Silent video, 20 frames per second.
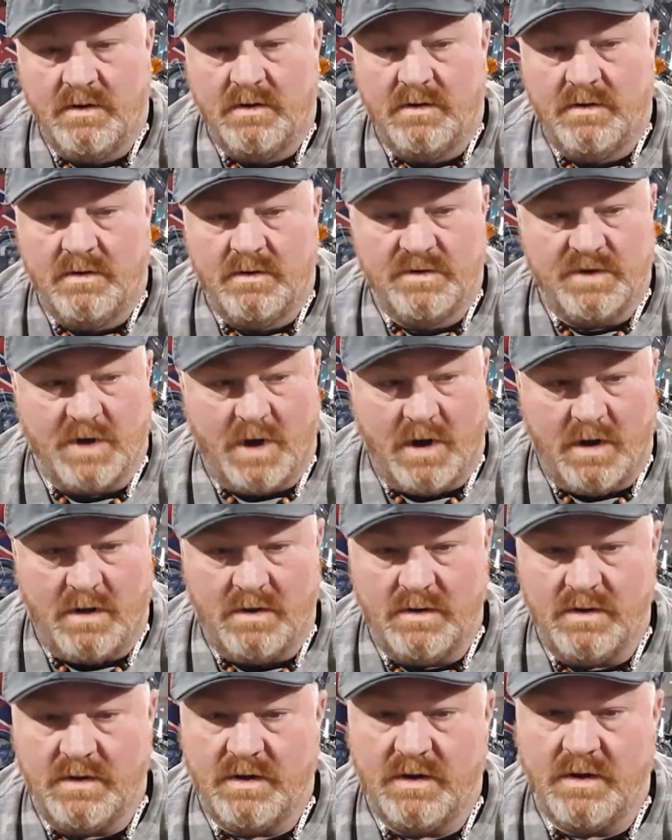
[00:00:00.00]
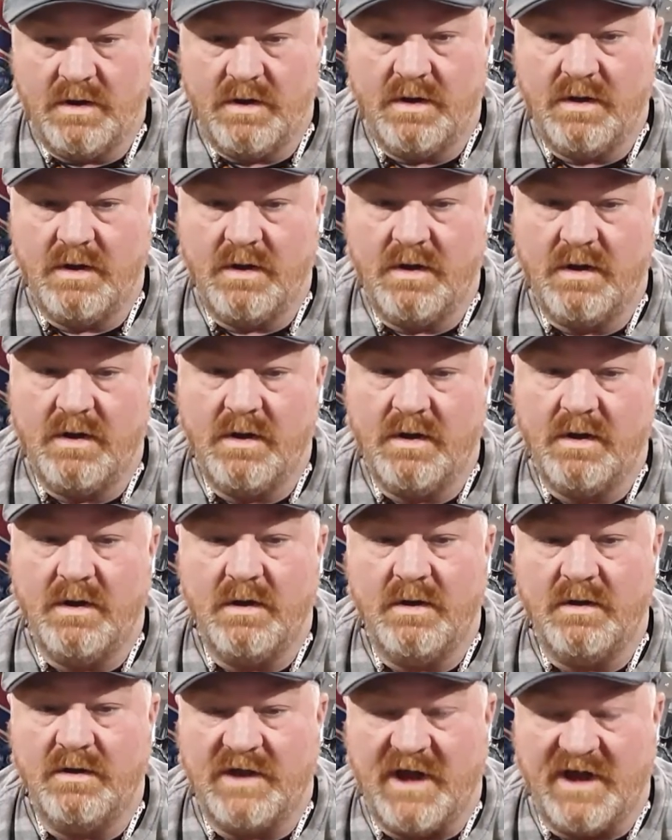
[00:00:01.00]
So
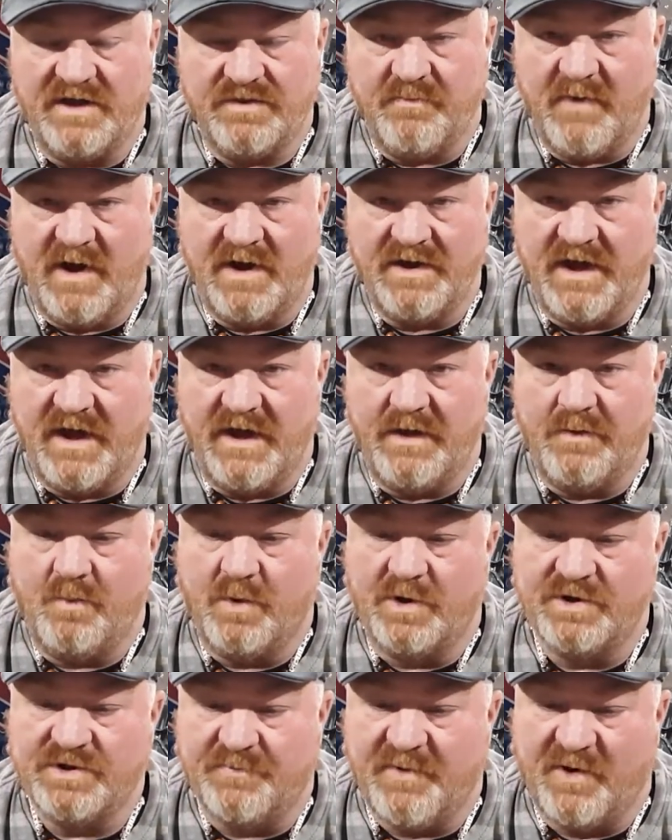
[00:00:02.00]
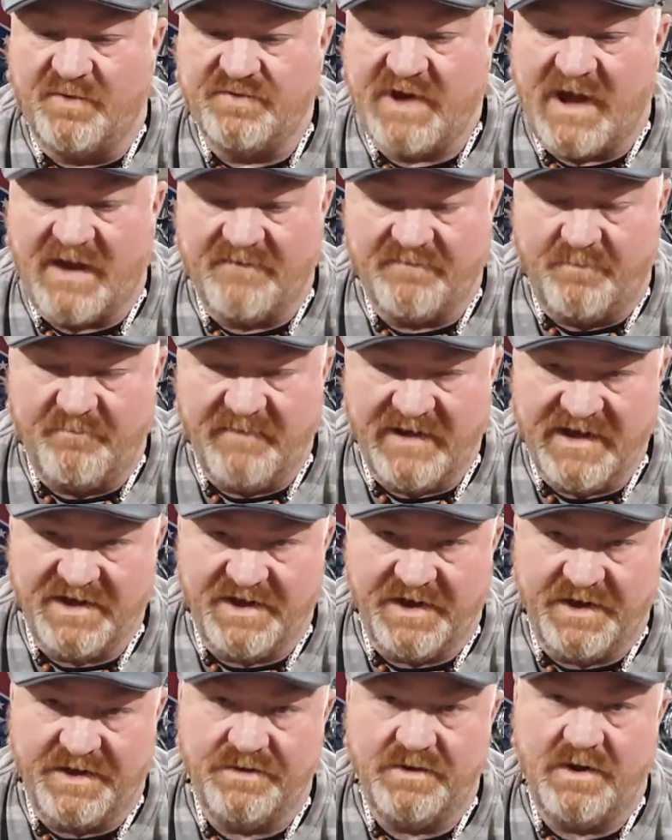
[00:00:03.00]
that Monday, we're supposed to have a
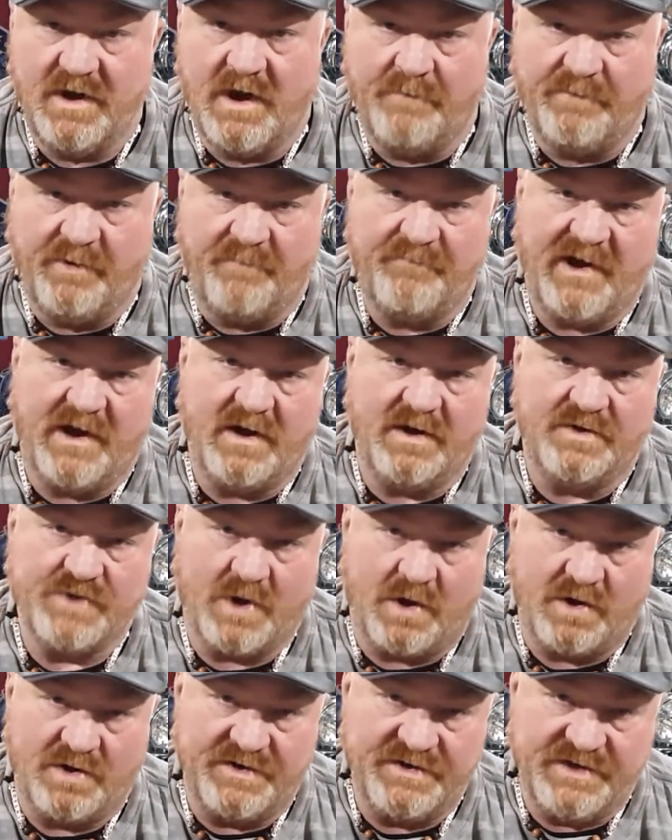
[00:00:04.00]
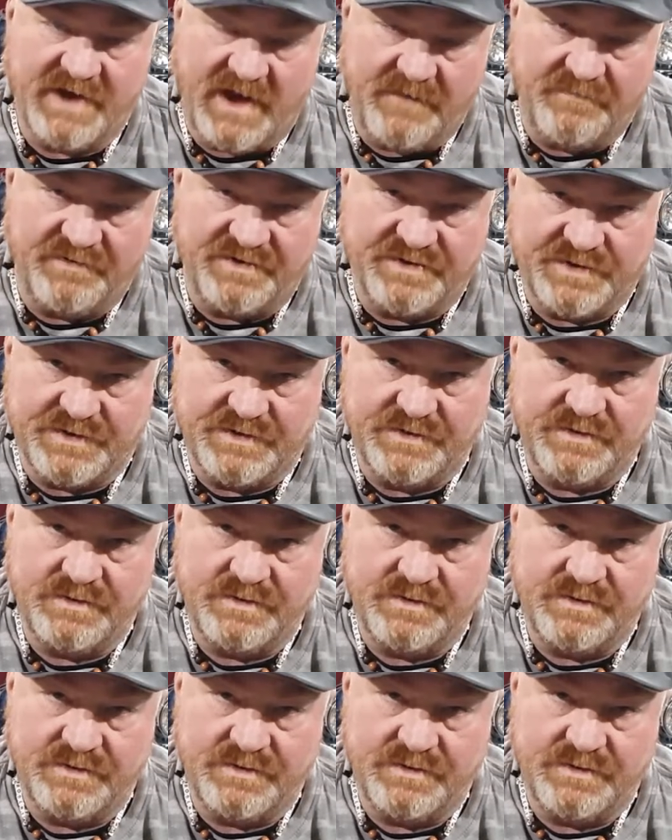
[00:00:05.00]
meeting up at Paris Harley Davidson